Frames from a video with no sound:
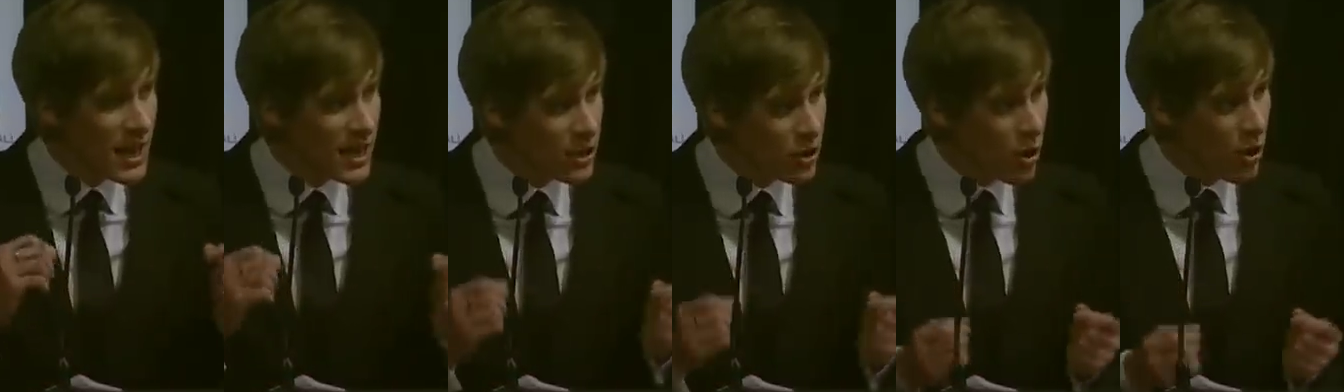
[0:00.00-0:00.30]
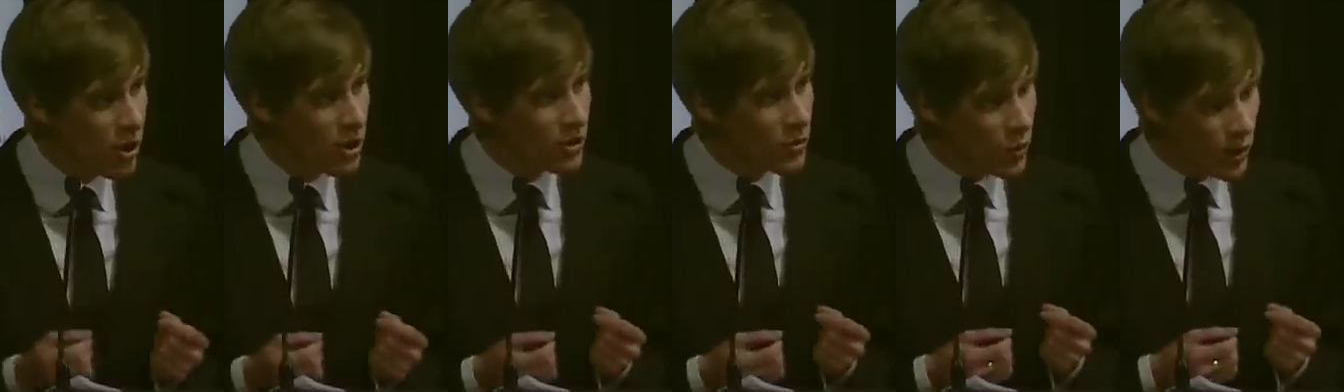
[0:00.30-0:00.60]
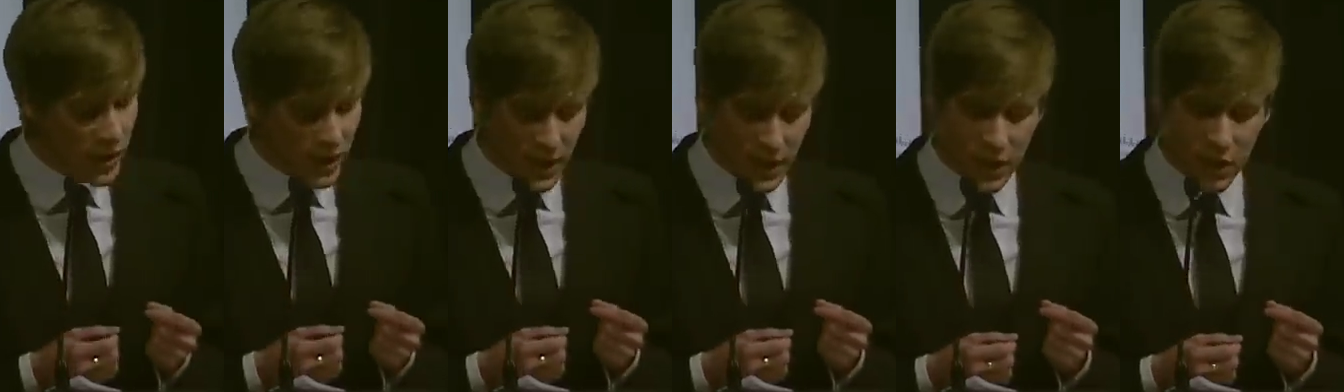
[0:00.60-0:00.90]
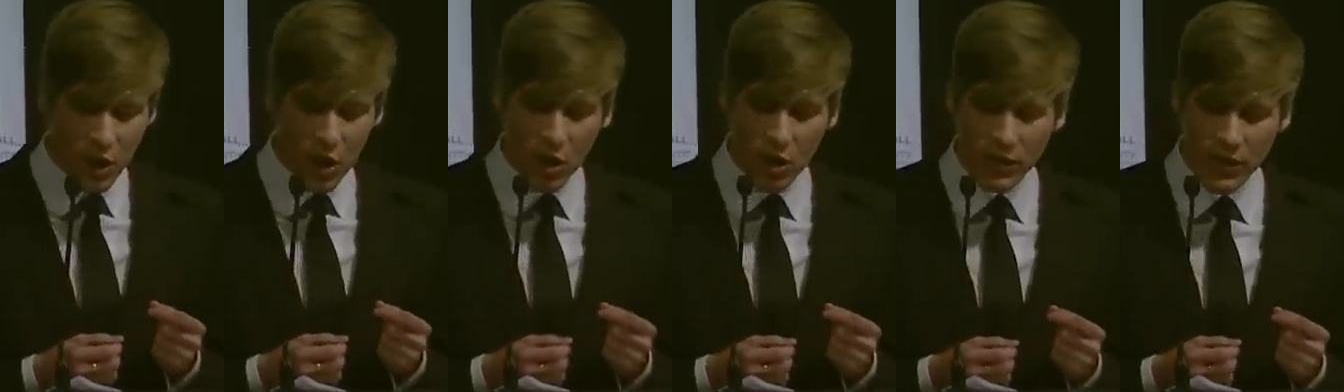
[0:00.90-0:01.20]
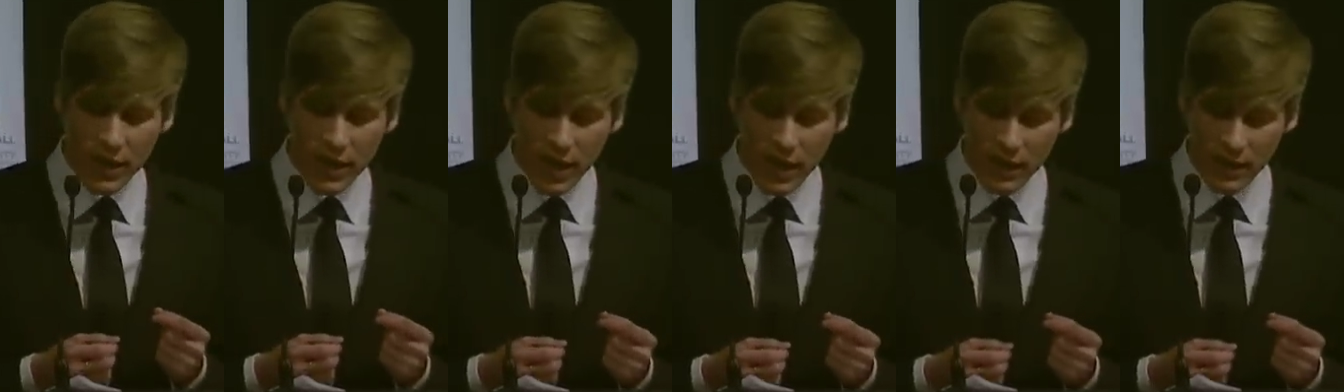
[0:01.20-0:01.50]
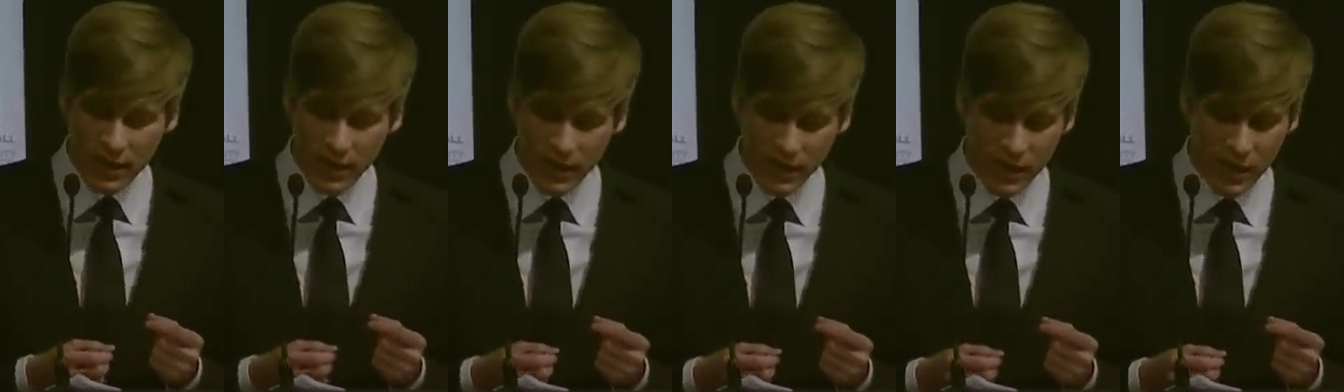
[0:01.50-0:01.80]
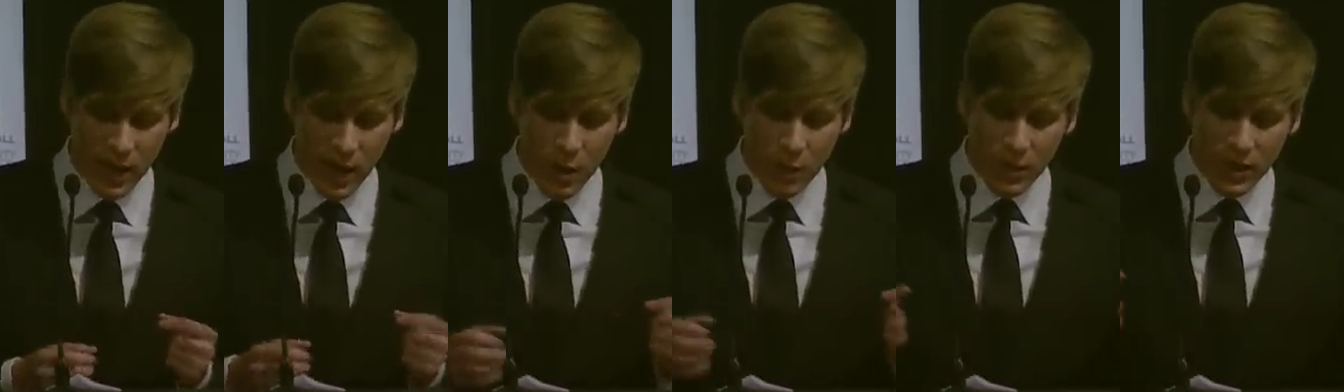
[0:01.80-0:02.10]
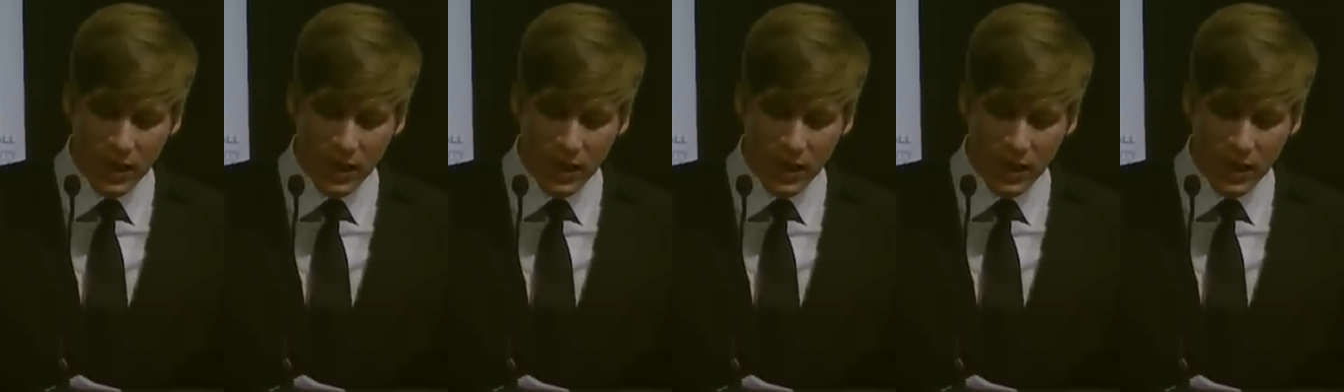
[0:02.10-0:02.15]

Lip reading: and all of what he called the us's,